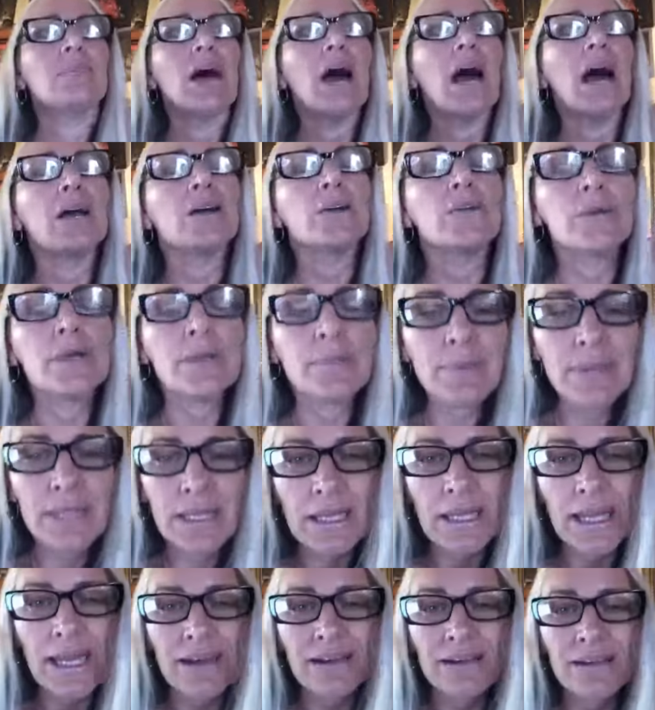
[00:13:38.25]
a creepy
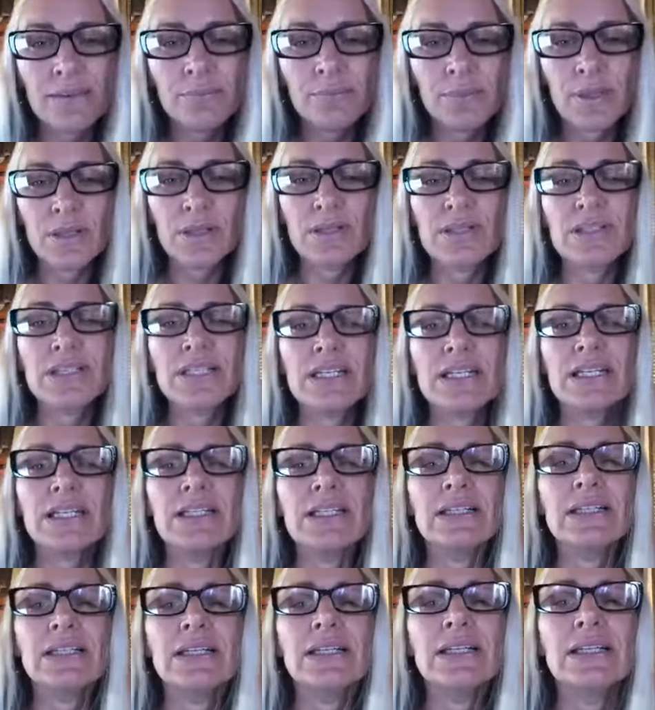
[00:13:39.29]
clown in
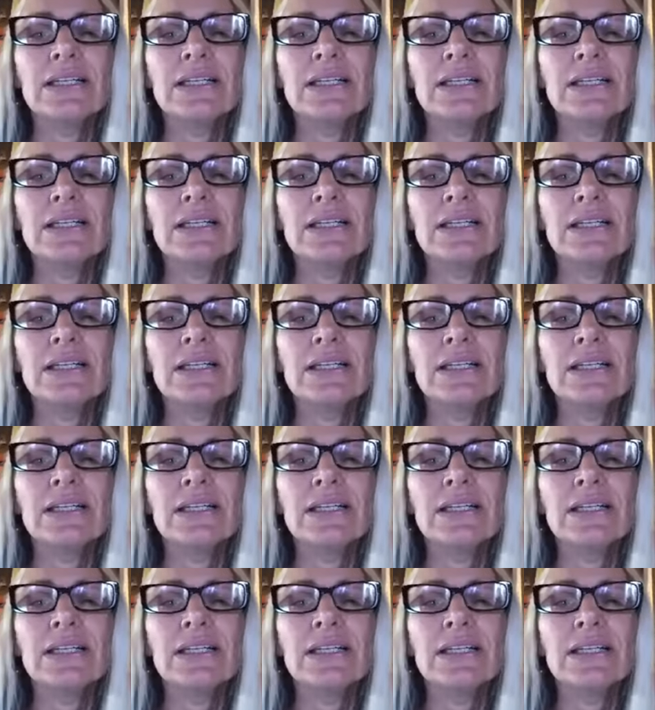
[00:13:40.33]
person